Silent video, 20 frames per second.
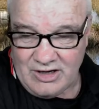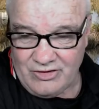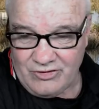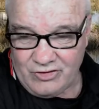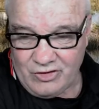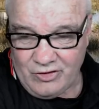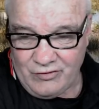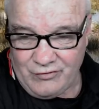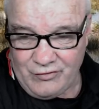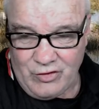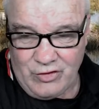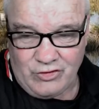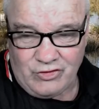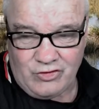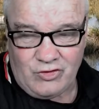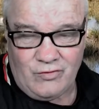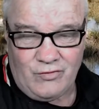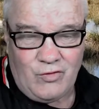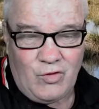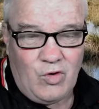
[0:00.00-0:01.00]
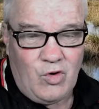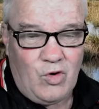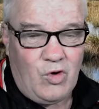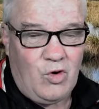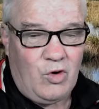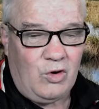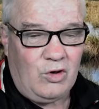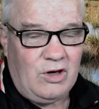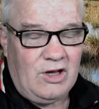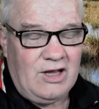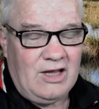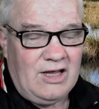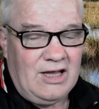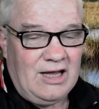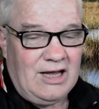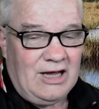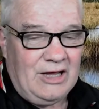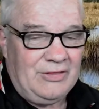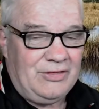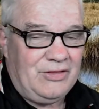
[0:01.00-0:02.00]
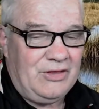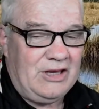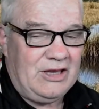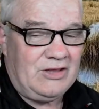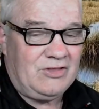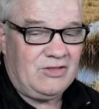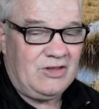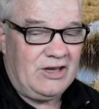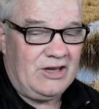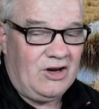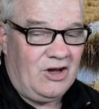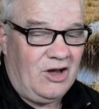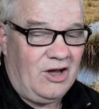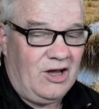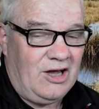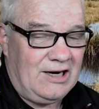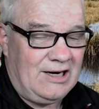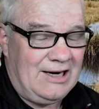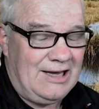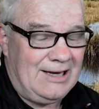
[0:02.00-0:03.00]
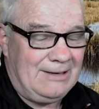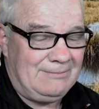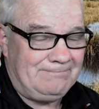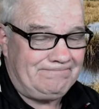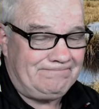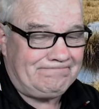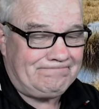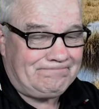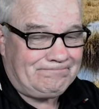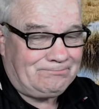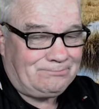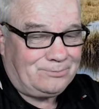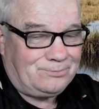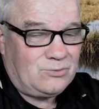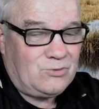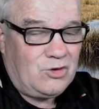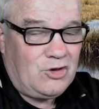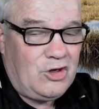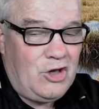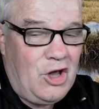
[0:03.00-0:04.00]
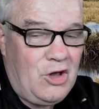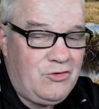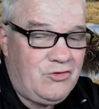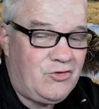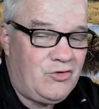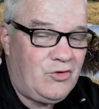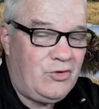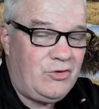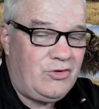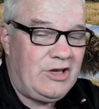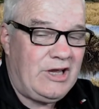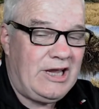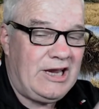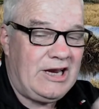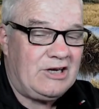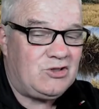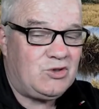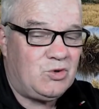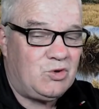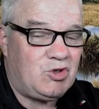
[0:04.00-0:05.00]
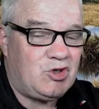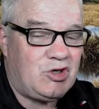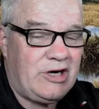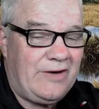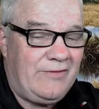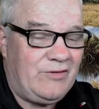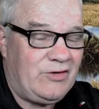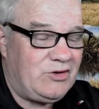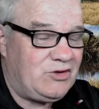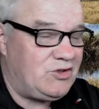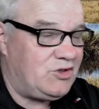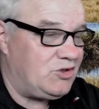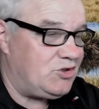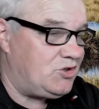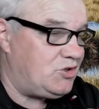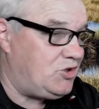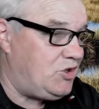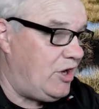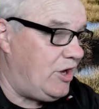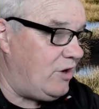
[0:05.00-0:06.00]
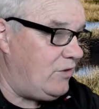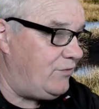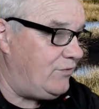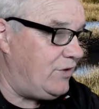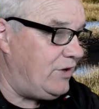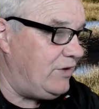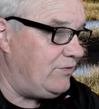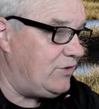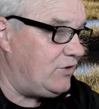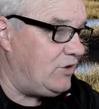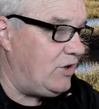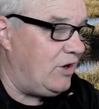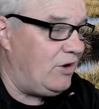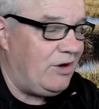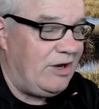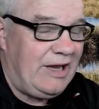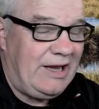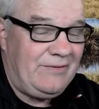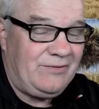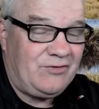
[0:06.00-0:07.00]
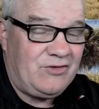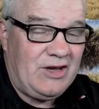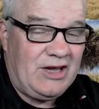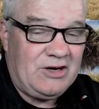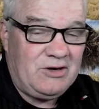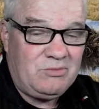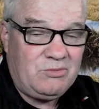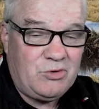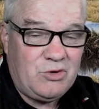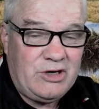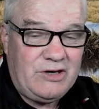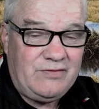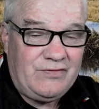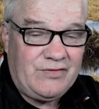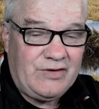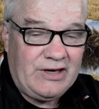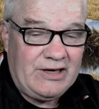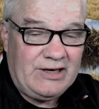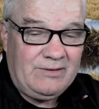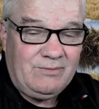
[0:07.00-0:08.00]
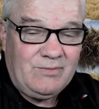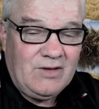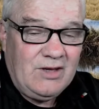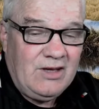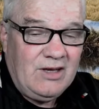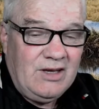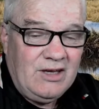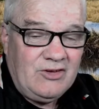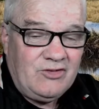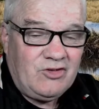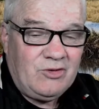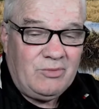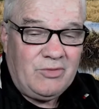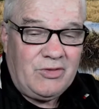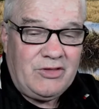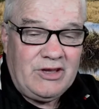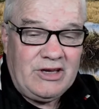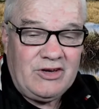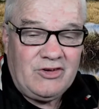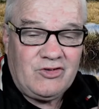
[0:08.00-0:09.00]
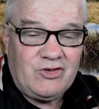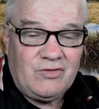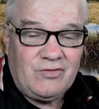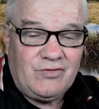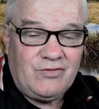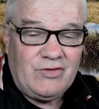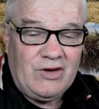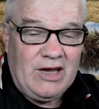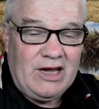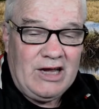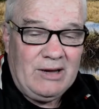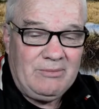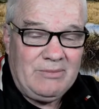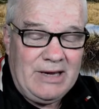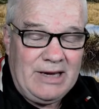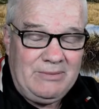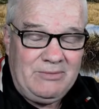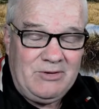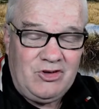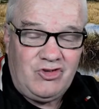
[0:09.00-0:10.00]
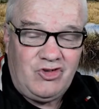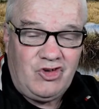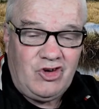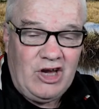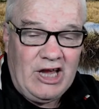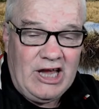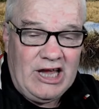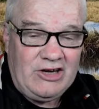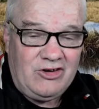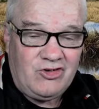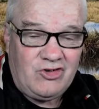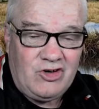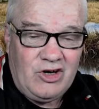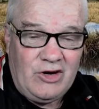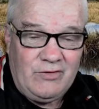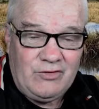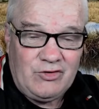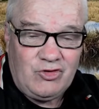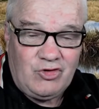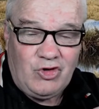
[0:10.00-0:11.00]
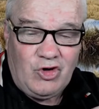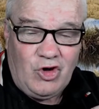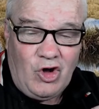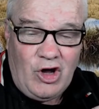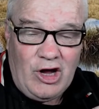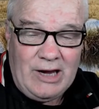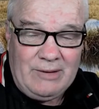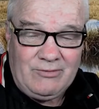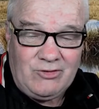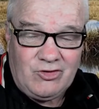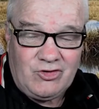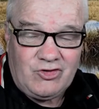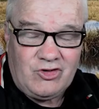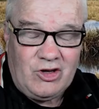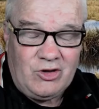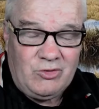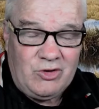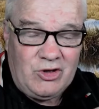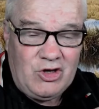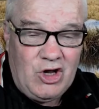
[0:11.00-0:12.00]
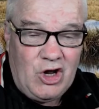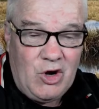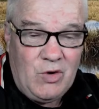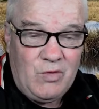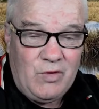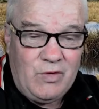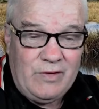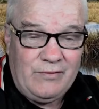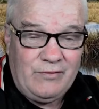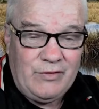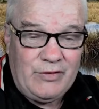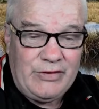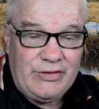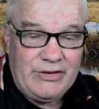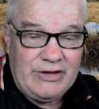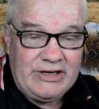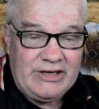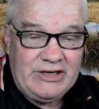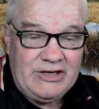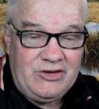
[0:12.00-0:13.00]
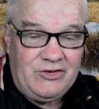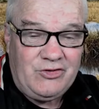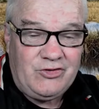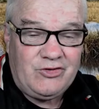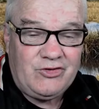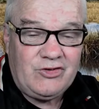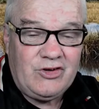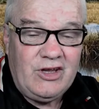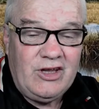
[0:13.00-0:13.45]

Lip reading: So first of all, I think that I'll go through the actual Travis itself, even though I have done a briefing. Some things have maybe changed over time, just so we know where everything is.